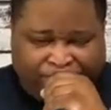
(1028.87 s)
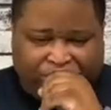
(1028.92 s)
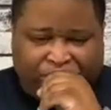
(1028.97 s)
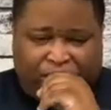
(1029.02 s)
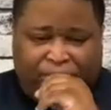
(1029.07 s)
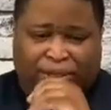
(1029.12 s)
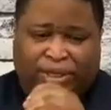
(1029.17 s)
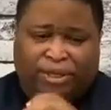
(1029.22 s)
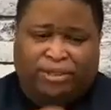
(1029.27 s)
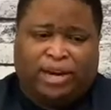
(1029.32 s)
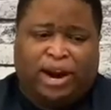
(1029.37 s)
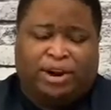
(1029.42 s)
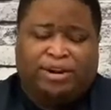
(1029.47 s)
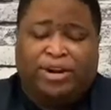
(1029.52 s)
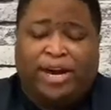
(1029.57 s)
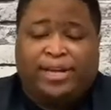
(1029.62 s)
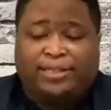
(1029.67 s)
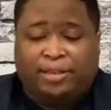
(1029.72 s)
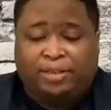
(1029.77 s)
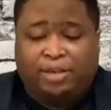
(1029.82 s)
I'm so sorry, you
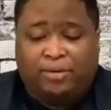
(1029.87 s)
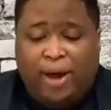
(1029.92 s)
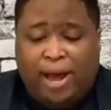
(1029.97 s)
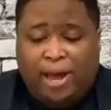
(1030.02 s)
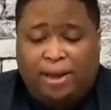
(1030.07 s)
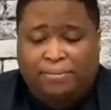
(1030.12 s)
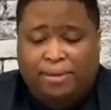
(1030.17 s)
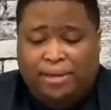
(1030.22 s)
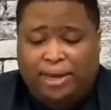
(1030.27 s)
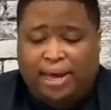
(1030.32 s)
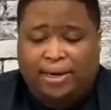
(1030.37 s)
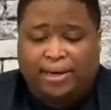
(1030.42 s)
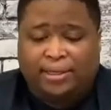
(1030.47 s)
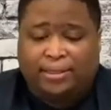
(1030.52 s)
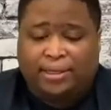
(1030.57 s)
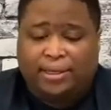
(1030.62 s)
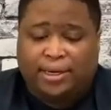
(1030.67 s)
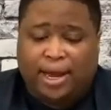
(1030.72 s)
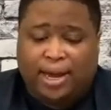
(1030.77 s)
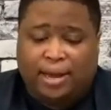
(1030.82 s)
guys. I don't know why I'm yawning
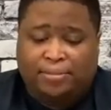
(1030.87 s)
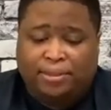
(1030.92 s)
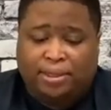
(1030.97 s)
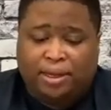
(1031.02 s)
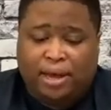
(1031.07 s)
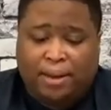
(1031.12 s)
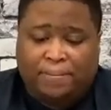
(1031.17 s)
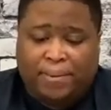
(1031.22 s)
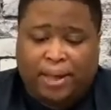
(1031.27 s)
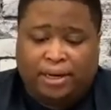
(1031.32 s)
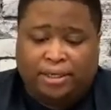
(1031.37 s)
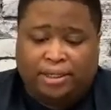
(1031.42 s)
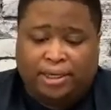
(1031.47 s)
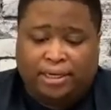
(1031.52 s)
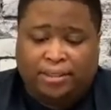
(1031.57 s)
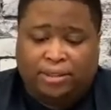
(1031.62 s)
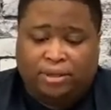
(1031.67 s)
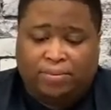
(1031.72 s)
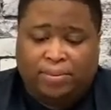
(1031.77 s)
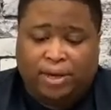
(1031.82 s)
today. I
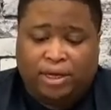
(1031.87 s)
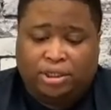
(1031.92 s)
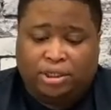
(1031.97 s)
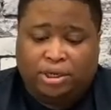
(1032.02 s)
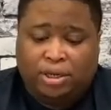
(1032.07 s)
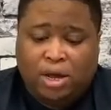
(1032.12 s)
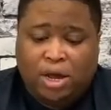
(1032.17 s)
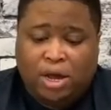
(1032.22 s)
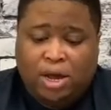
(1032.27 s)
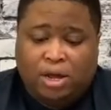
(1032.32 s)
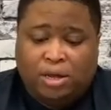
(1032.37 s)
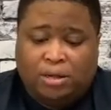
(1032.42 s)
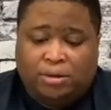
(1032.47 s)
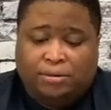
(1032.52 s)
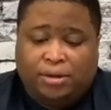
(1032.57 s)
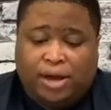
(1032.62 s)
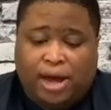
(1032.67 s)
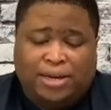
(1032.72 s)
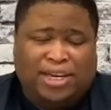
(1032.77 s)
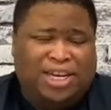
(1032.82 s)
apologize so much.
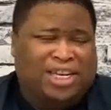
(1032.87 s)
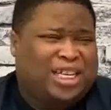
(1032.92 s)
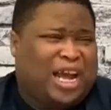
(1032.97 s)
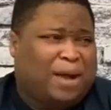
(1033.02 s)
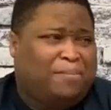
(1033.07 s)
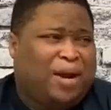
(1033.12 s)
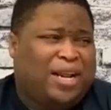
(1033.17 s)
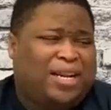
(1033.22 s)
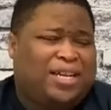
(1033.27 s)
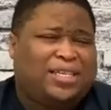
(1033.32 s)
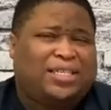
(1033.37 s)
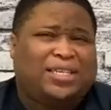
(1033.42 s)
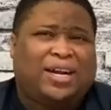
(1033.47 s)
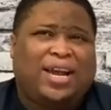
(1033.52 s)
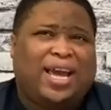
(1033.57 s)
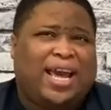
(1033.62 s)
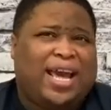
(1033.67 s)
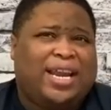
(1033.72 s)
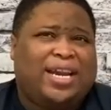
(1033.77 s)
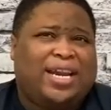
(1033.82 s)
I probably need to start
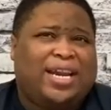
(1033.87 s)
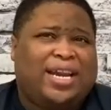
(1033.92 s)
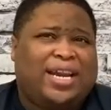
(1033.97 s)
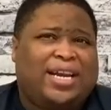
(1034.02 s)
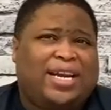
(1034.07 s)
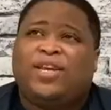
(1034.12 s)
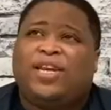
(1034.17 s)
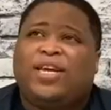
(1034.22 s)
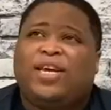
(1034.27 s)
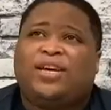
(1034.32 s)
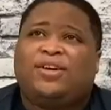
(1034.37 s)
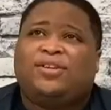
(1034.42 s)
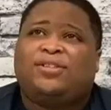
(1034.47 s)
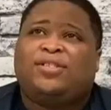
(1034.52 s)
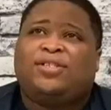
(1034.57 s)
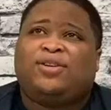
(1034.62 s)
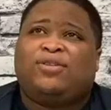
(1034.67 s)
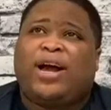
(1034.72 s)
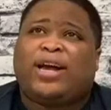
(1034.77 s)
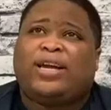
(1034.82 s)
editing videos
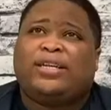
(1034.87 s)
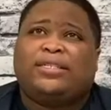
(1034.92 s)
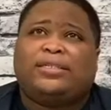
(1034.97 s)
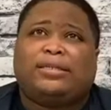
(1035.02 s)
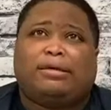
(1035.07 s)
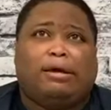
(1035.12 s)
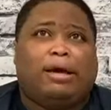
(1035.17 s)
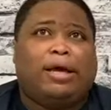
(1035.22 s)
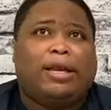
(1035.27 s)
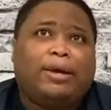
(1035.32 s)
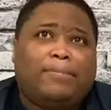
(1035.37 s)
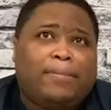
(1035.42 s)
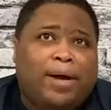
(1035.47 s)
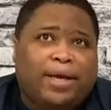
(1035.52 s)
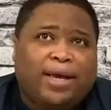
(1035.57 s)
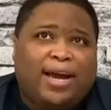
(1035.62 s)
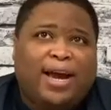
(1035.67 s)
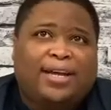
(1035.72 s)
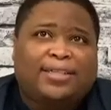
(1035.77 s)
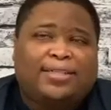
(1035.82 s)
so I can just edit my
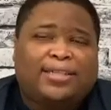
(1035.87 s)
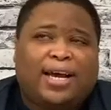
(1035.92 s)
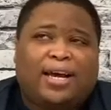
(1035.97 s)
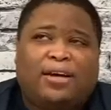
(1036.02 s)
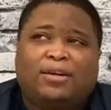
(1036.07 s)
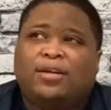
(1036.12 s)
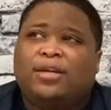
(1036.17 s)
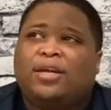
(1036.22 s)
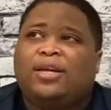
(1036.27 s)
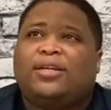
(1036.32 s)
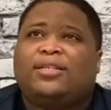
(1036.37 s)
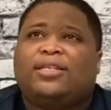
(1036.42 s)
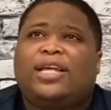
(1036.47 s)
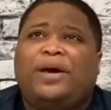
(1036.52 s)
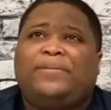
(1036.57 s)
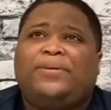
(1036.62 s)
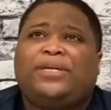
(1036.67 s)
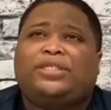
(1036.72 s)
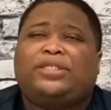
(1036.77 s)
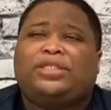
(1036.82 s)
yawns out.
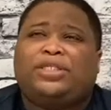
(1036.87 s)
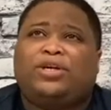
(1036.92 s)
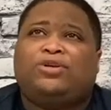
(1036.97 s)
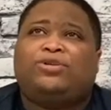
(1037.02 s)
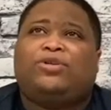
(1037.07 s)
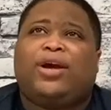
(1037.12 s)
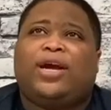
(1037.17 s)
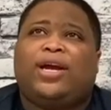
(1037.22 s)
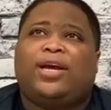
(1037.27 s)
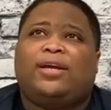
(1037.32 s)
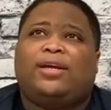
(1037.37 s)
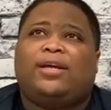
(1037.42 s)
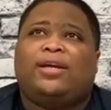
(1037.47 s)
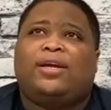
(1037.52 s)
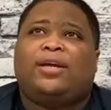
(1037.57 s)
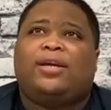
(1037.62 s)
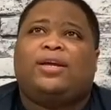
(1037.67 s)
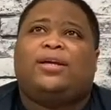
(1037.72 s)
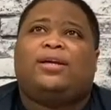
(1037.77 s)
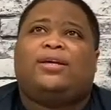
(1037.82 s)
That'd be so great.
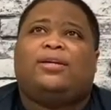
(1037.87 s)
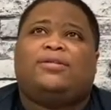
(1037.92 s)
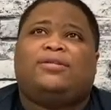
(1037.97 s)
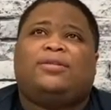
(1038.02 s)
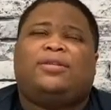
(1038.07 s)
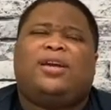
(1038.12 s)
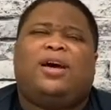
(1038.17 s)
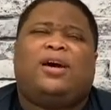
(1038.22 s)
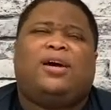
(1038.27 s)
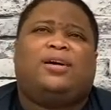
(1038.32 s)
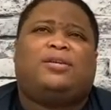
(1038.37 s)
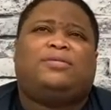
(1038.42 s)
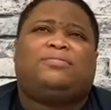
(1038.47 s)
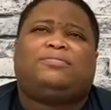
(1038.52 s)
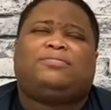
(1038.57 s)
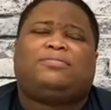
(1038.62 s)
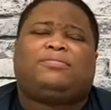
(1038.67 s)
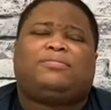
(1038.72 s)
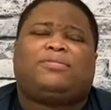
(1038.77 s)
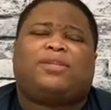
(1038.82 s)
Y'all
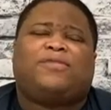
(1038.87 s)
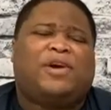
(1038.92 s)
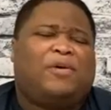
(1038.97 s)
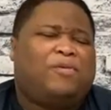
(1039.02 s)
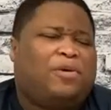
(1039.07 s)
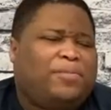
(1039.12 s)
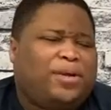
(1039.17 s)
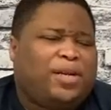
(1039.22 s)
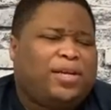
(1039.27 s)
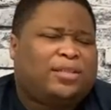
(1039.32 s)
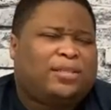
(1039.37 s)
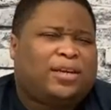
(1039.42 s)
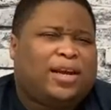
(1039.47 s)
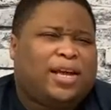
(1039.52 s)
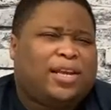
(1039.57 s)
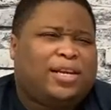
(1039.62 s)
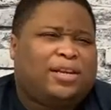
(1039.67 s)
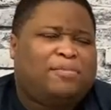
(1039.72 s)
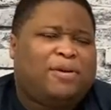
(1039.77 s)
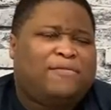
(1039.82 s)
want me to start
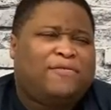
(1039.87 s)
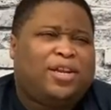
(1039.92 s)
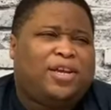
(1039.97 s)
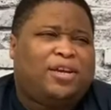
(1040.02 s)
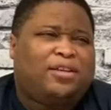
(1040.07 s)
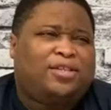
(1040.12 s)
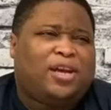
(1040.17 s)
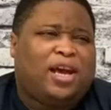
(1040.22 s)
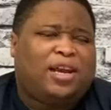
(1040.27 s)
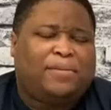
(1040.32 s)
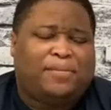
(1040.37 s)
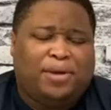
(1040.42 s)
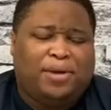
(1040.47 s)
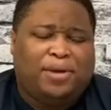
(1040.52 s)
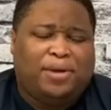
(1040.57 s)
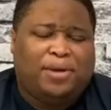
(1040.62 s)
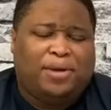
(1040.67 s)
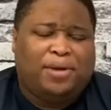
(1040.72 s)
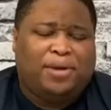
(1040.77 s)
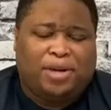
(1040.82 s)
editing my videos? Y'all let me
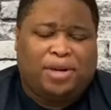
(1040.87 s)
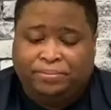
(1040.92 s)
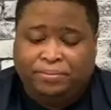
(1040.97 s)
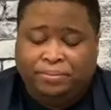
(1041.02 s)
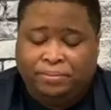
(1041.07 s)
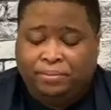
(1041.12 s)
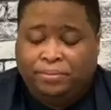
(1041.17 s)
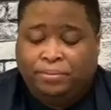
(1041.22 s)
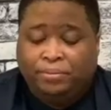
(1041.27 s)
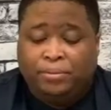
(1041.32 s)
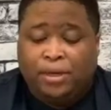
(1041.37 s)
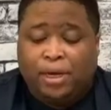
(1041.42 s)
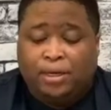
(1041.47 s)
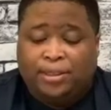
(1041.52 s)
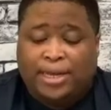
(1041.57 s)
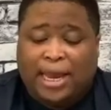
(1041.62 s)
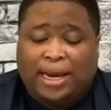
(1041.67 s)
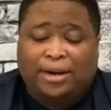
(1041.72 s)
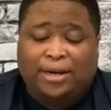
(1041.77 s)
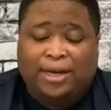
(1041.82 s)
know, okay?
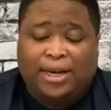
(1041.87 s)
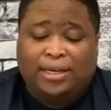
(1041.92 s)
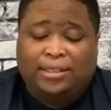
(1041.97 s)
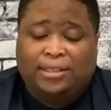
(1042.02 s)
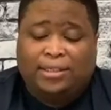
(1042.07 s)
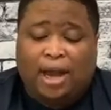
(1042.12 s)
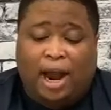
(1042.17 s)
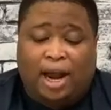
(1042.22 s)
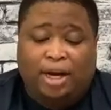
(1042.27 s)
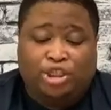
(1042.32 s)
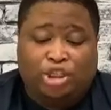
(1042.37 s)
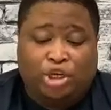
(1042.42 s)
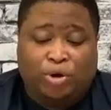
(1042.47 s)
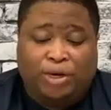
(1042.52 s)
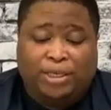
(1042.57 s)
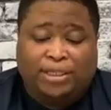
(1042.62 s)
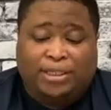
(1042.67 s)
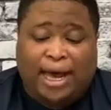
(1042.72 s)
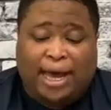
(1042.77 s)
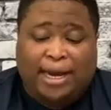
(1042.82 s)
Tiger King star Joe
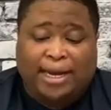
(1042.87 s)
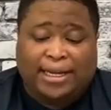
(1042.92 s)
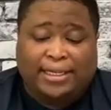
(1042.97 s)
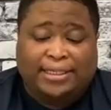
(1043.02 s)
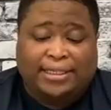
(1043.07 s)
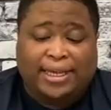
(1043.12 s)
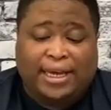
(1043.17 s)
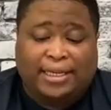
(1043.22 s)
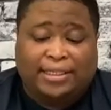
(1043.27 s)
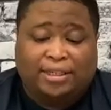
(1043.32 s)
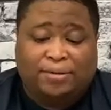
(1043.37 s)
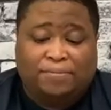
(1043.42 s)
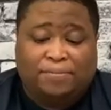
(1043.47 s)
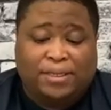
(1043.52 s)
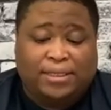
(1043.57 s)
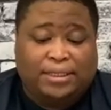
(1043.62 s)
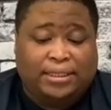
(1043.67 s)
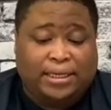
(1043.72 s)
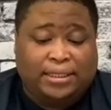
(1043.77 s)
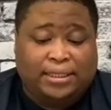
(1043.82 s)
Exotic is said to be
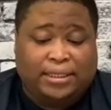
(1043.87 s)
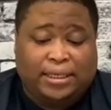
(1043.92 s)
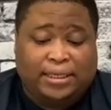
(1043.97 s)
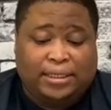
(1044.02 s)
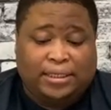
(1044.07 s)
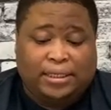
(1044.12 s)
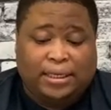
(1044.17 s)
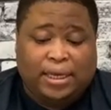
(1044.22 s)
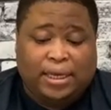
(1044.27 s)
sentence